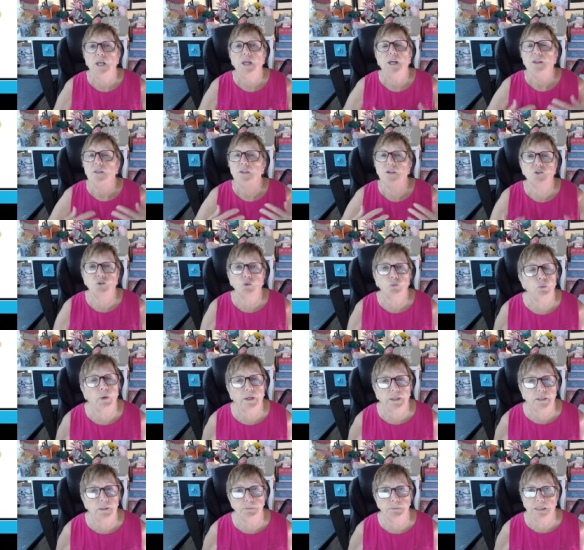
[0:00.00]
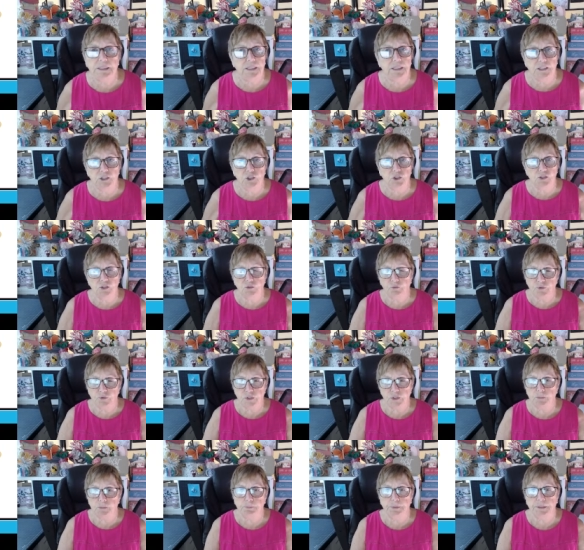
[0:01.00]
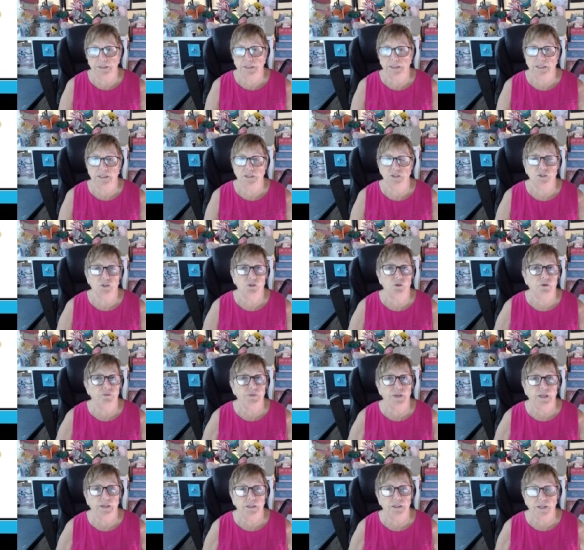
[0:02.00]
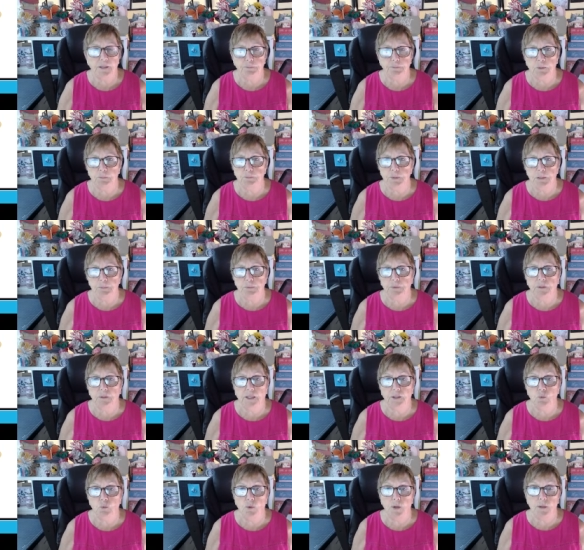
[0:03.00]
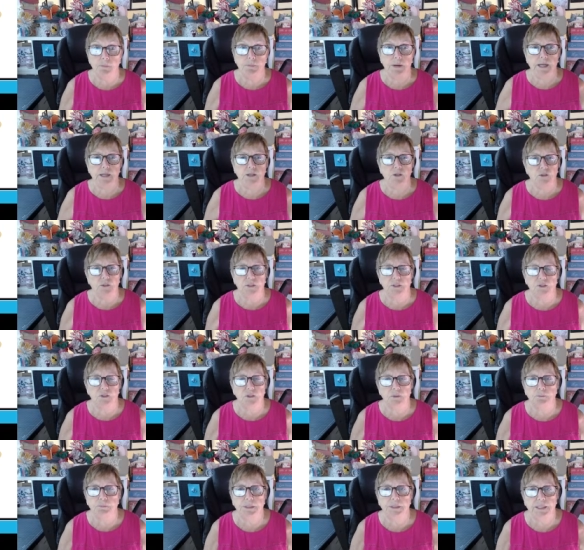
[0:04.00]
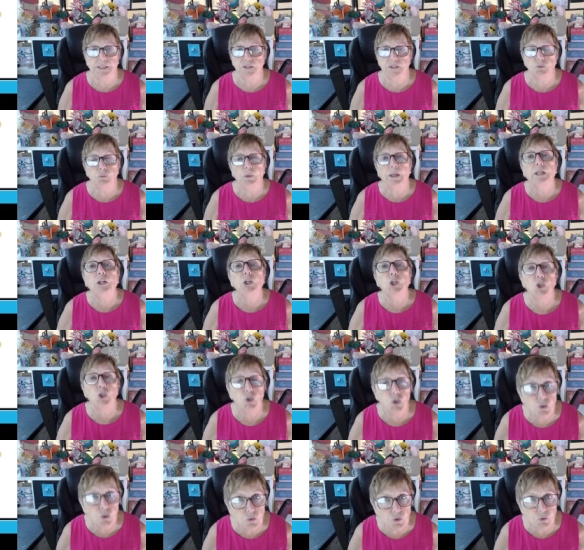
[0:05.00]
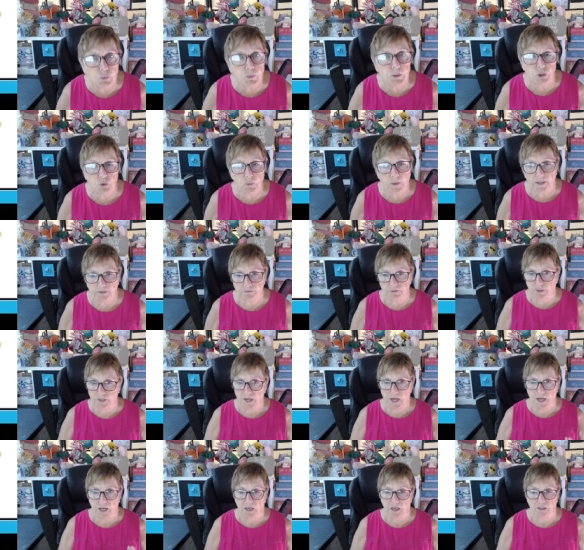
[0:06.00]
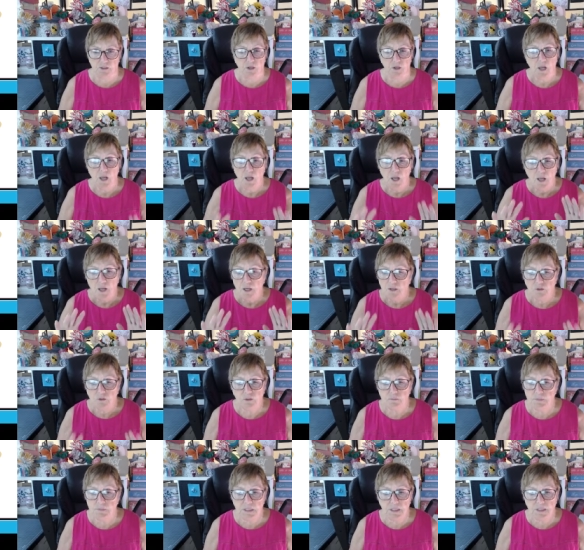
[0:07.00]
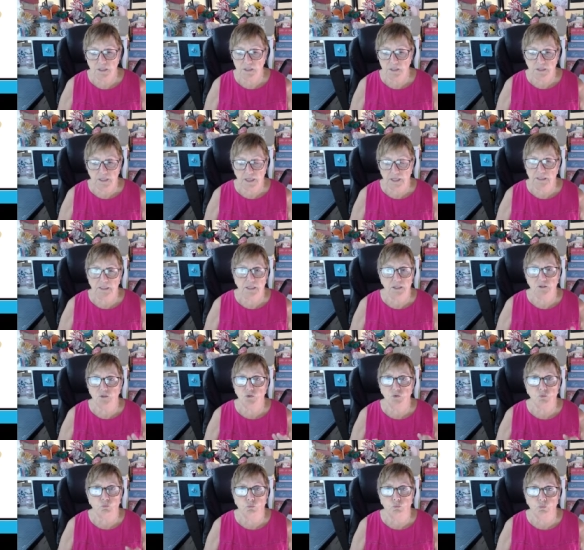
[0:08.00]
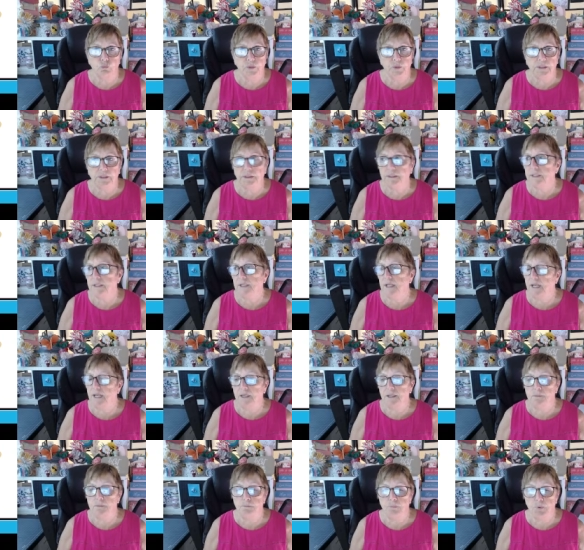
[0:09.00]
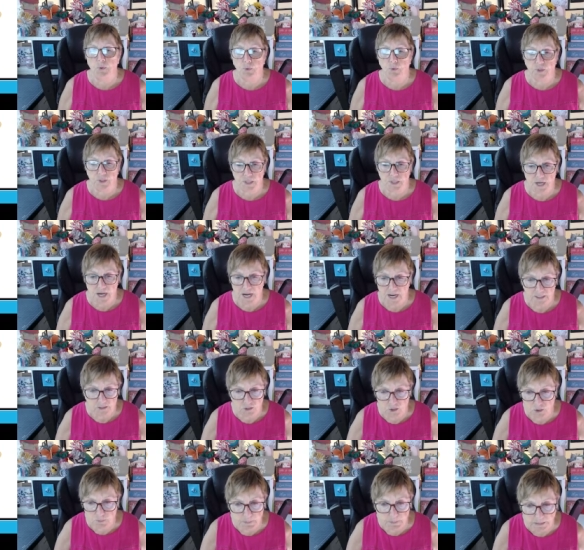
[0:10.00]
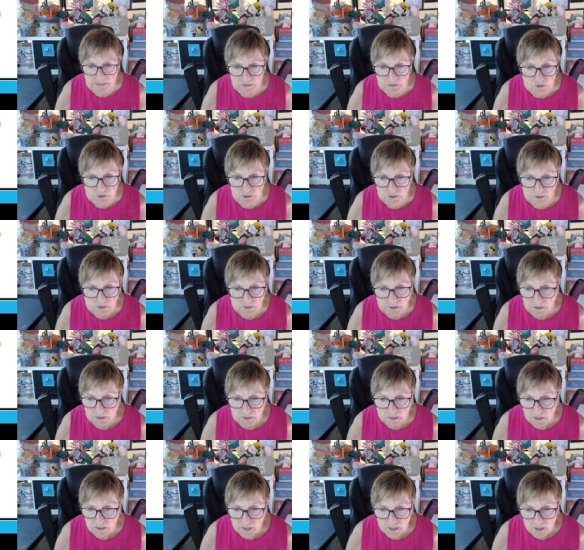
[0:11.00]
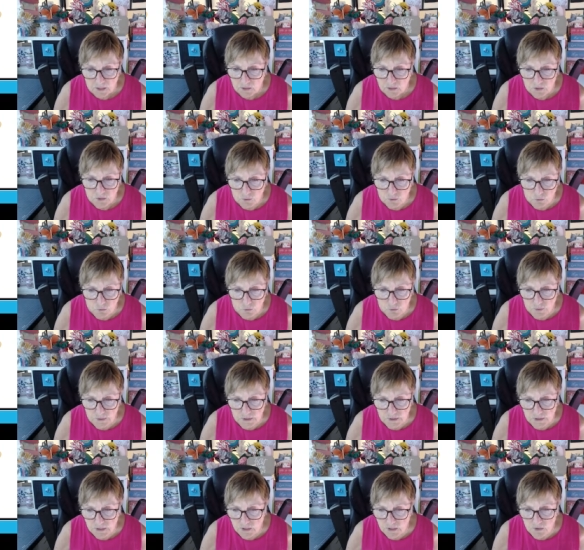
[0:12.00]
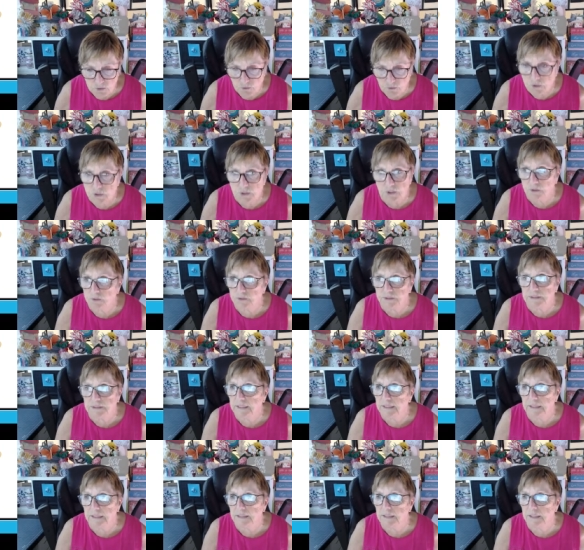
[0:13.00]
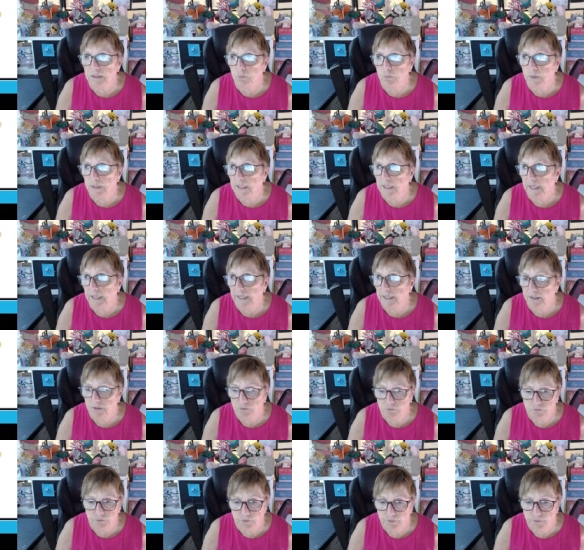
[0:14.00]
These are recommendations for supplies. I know I've had a couple of people, I don't want to buy all these supplies. Well, use what you have on hand. To me, that is really an important aspect. So, Christy, you're still saying that we have